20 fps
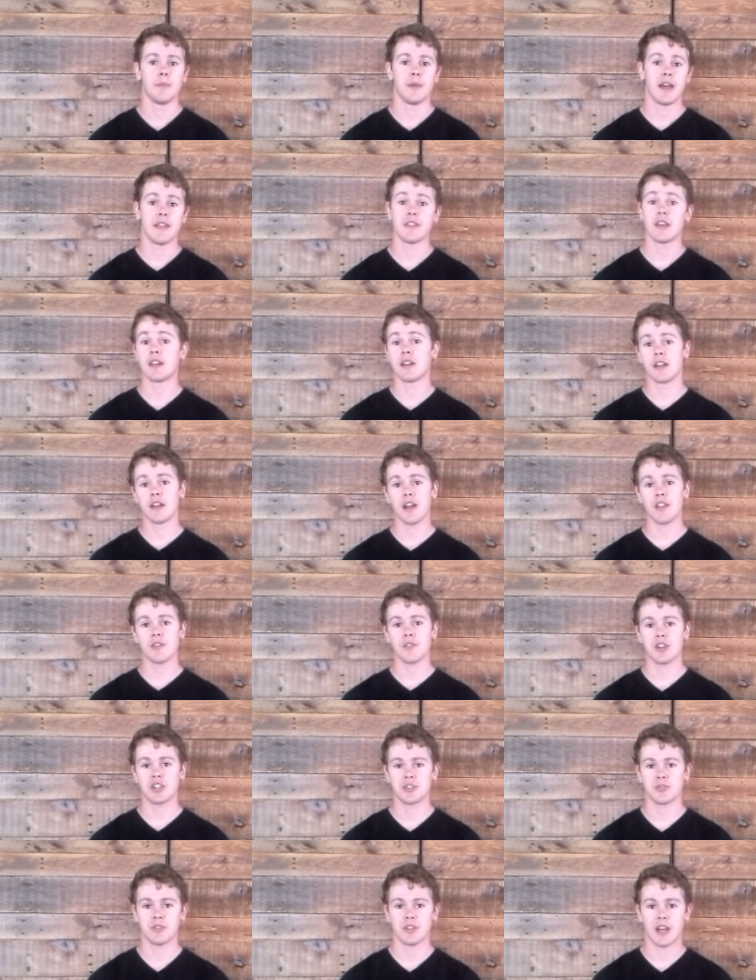And then another
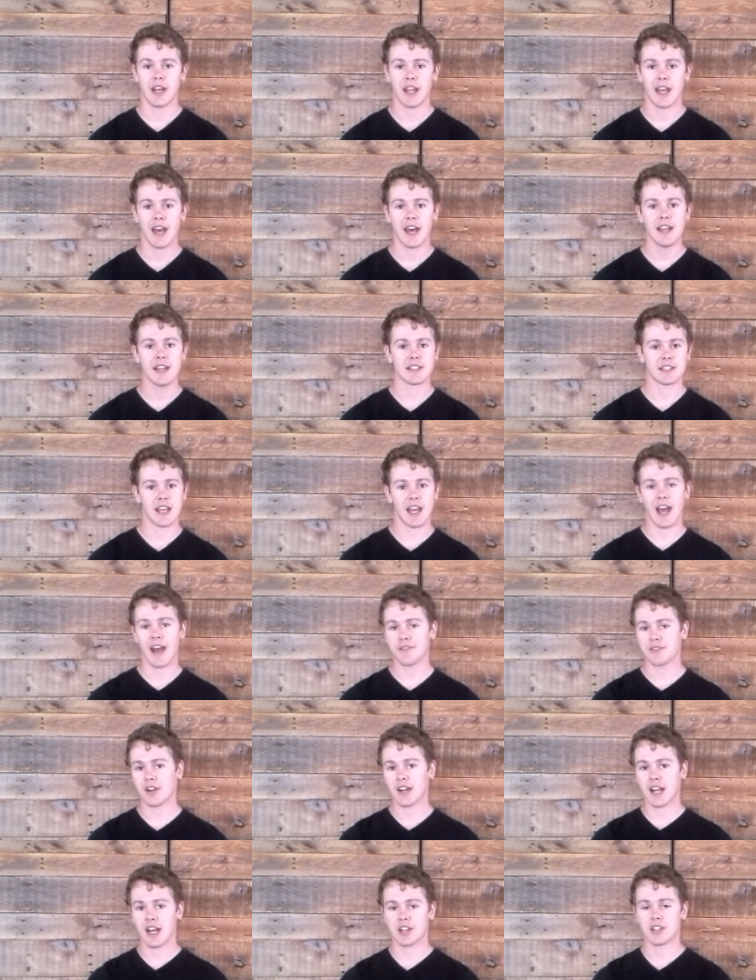issue that I had is
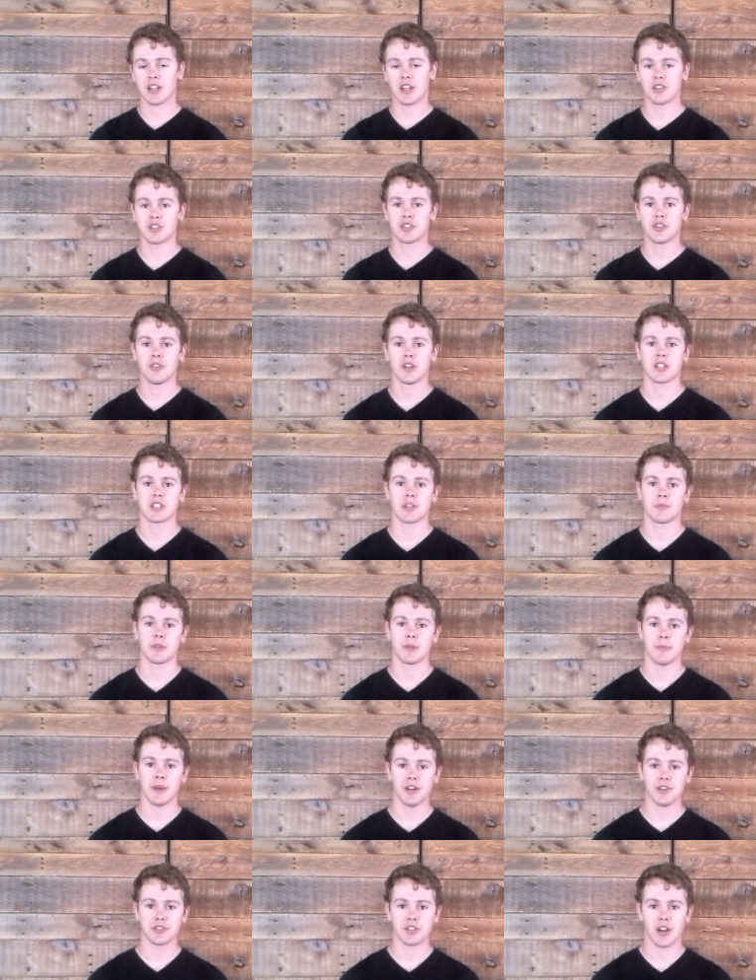after I got done shooting some of
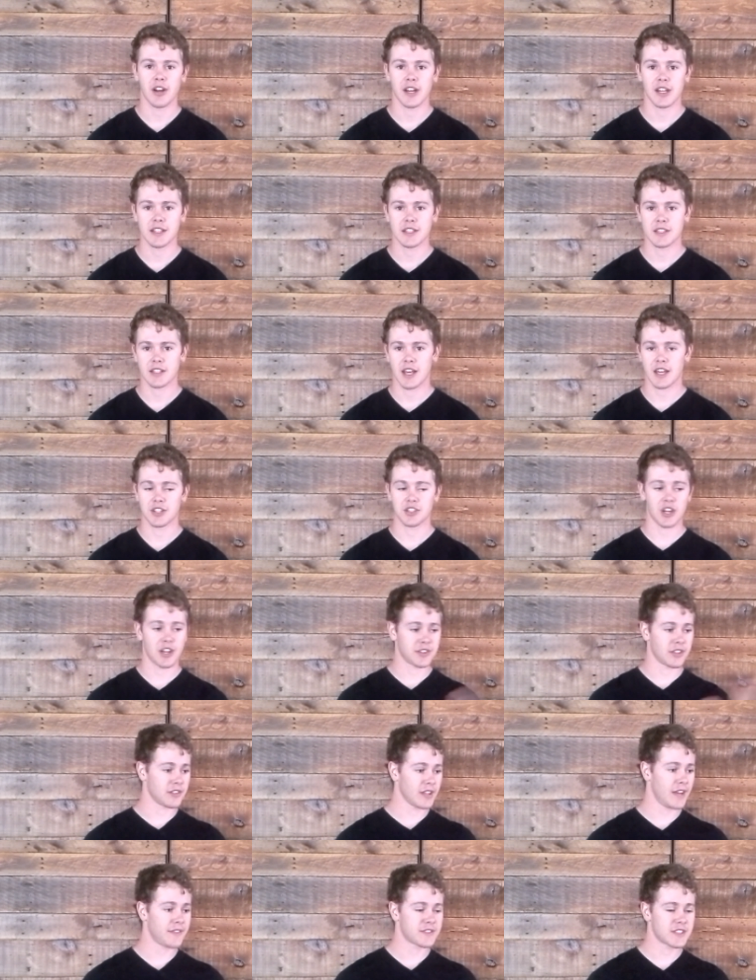the metal targets, I shot
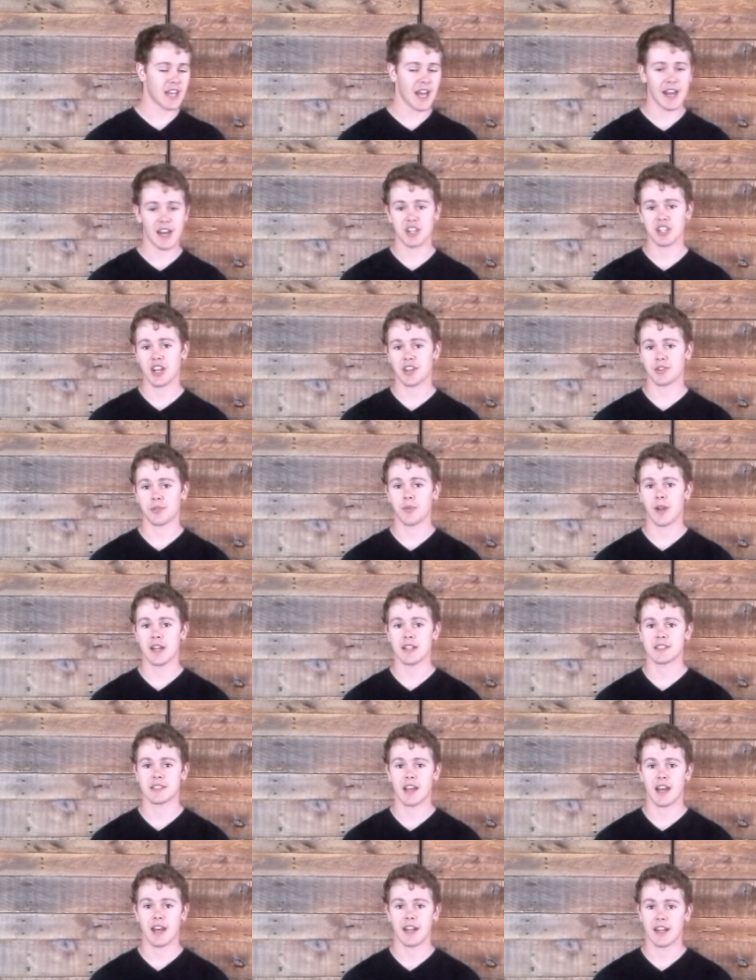the left side, I shot the right
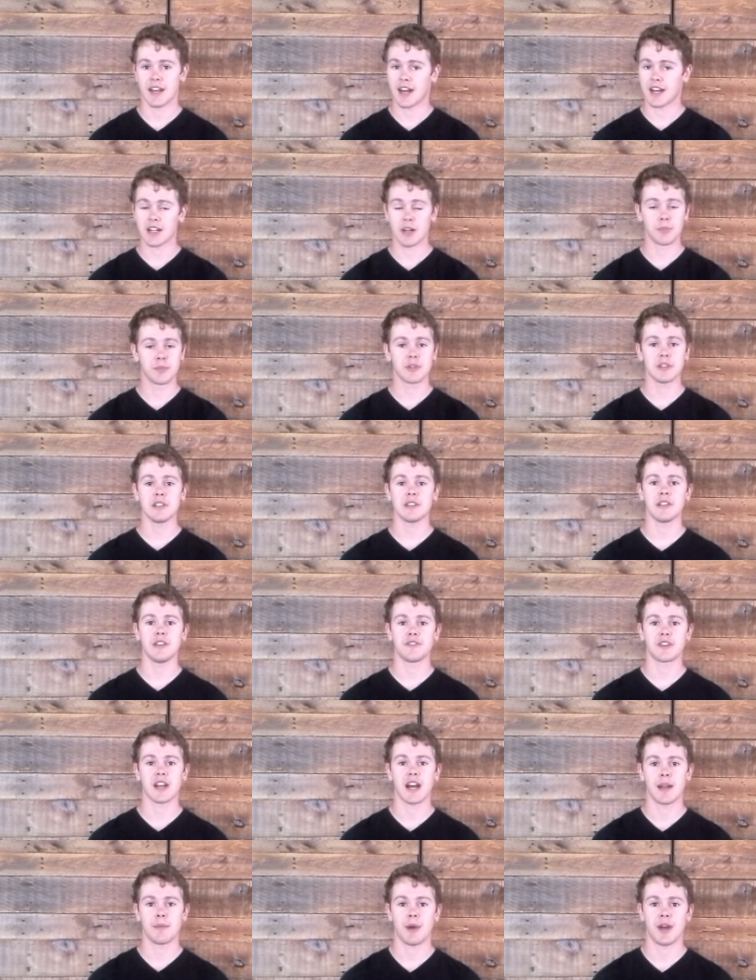side, and I completely
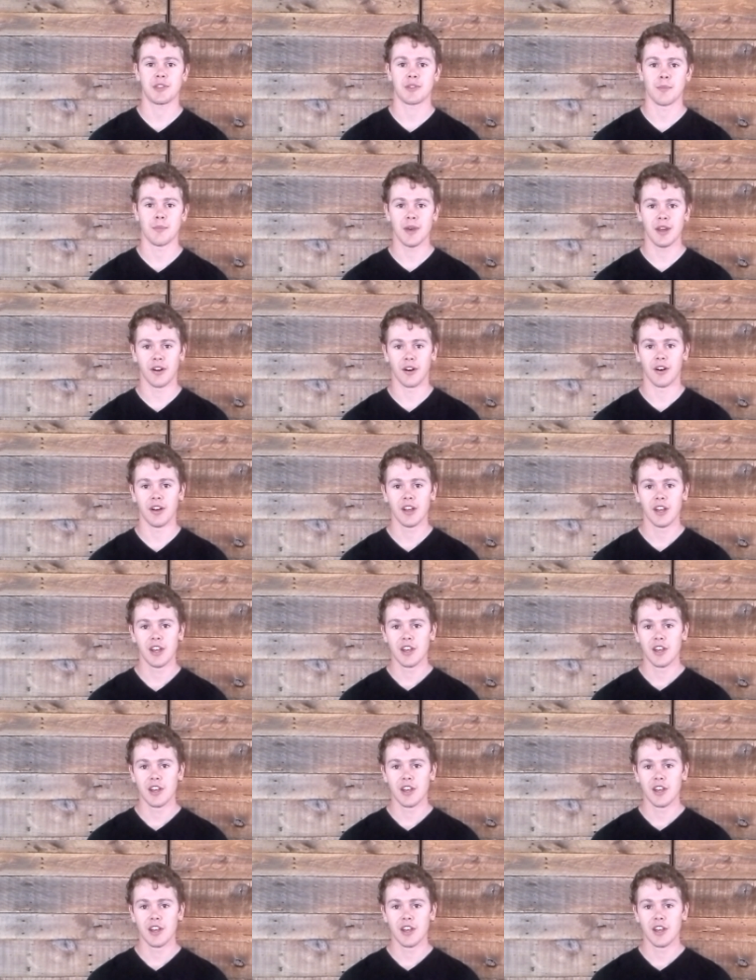forgot about the middle.